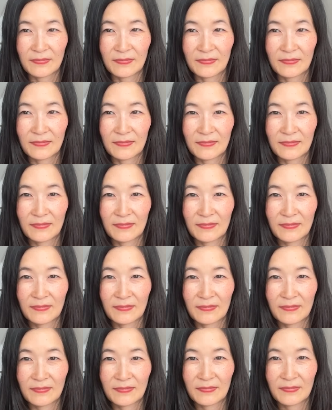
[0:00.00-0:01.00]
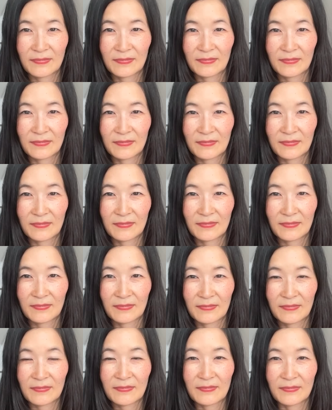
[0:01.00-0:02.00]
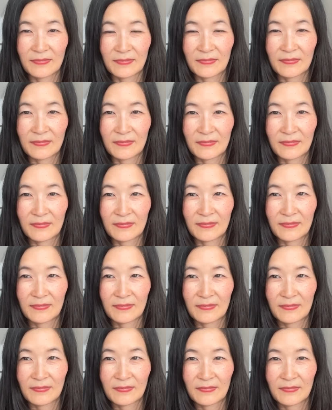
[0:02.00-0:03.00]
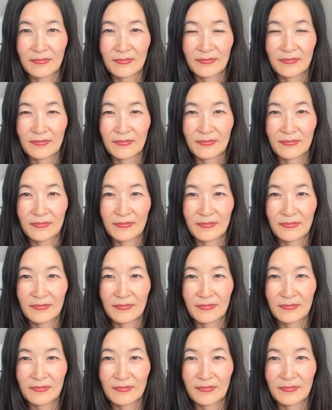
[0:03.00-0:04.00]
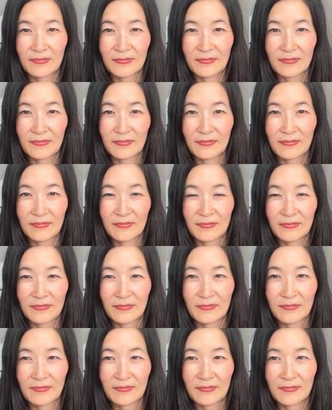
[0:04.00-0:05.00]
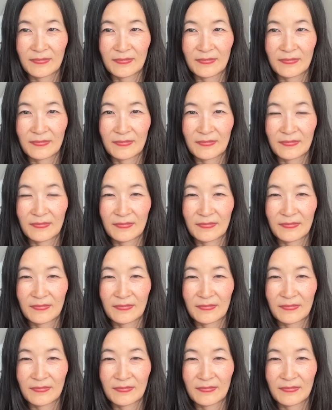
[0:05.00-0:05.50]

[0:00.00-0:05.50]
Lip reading: [no speech]